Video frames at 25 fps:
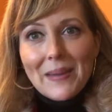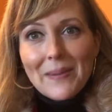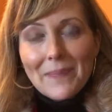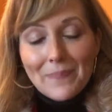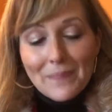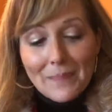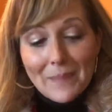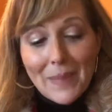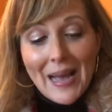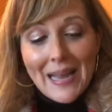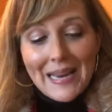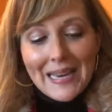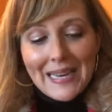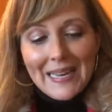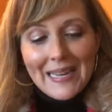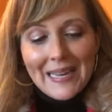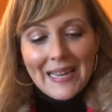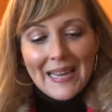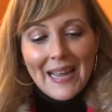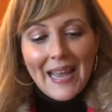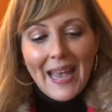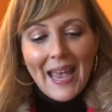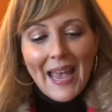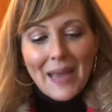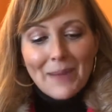money
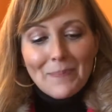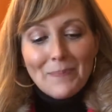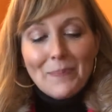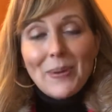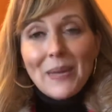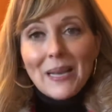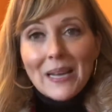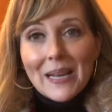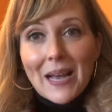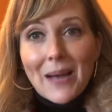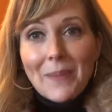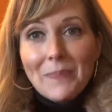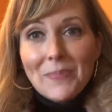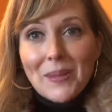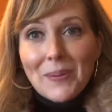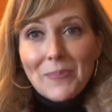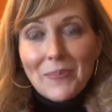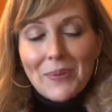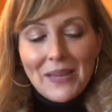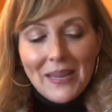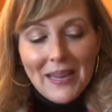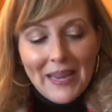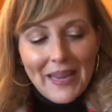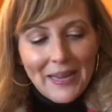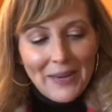and pick up the
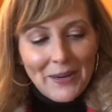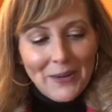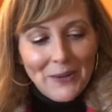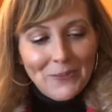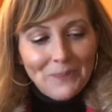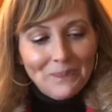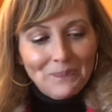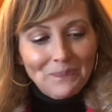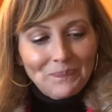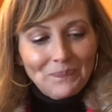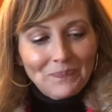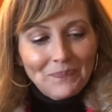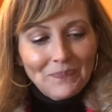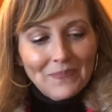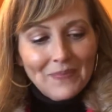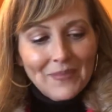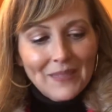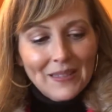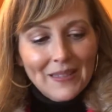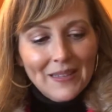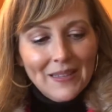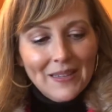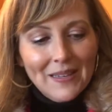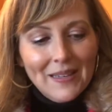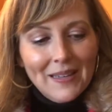piano.
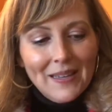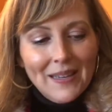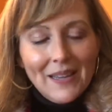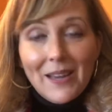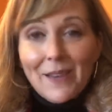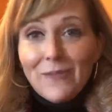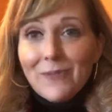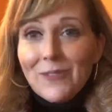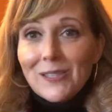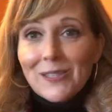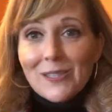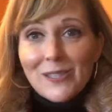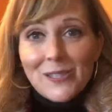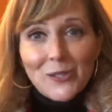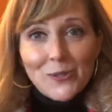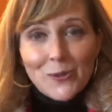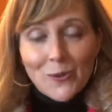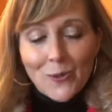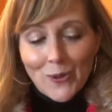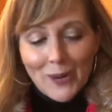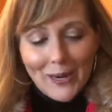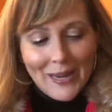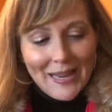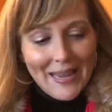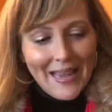If the
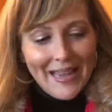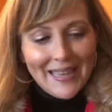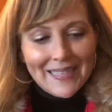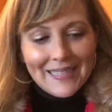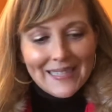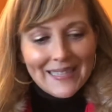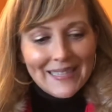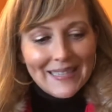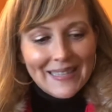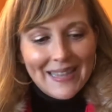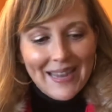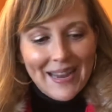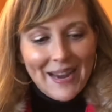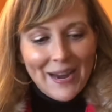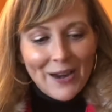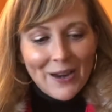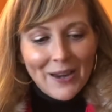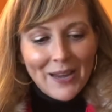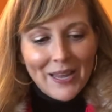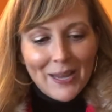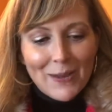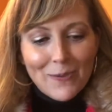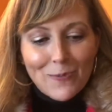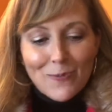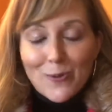story ended there,
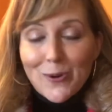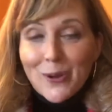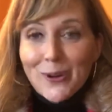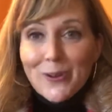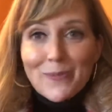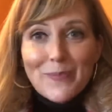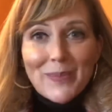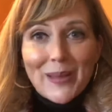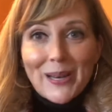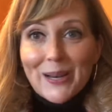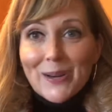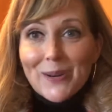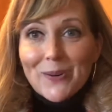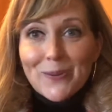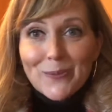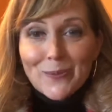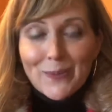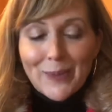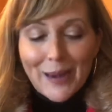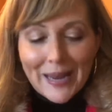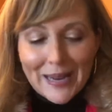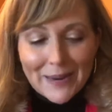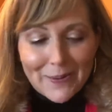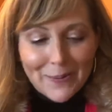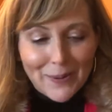it would have been a
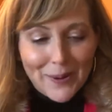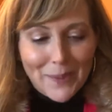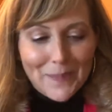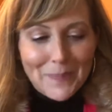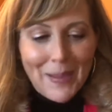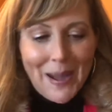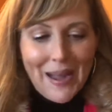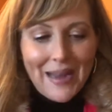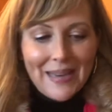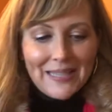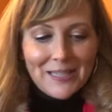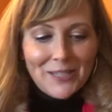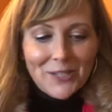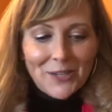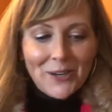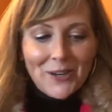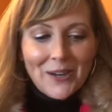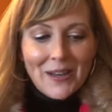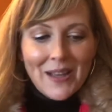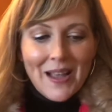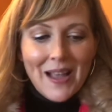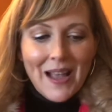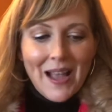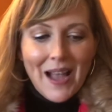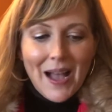great reminder
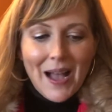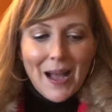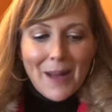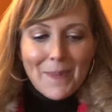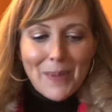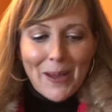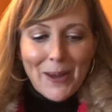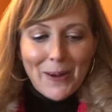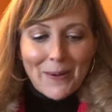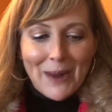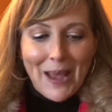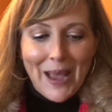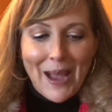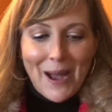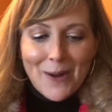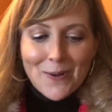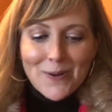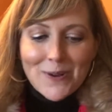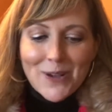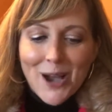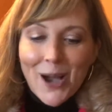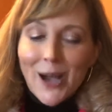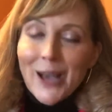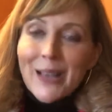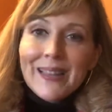about how
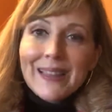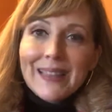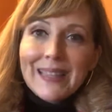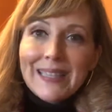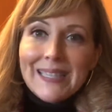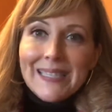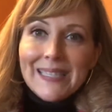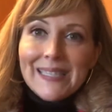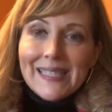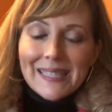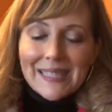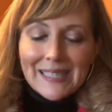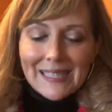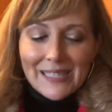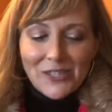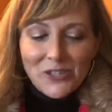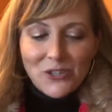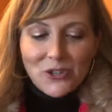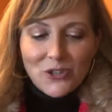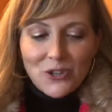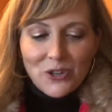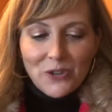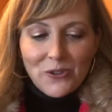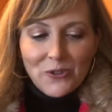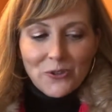God leads his
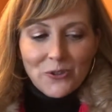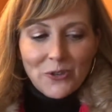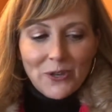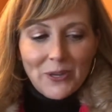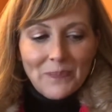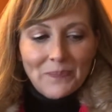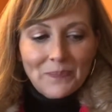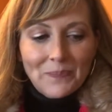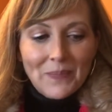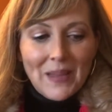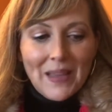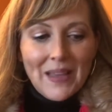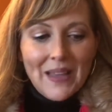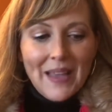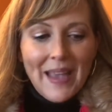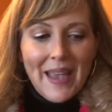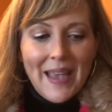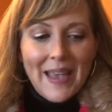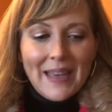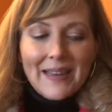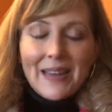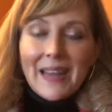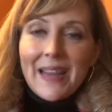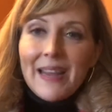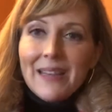children
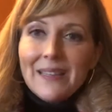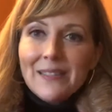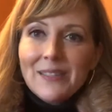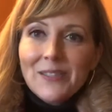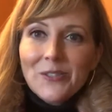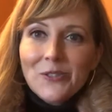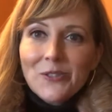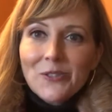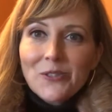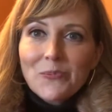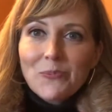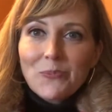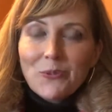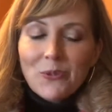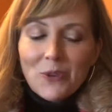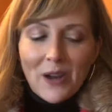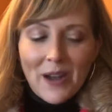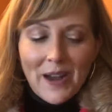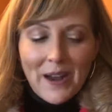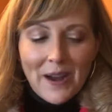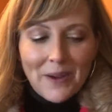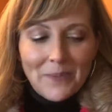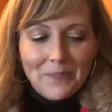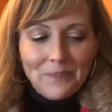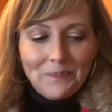and answers
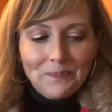prayer.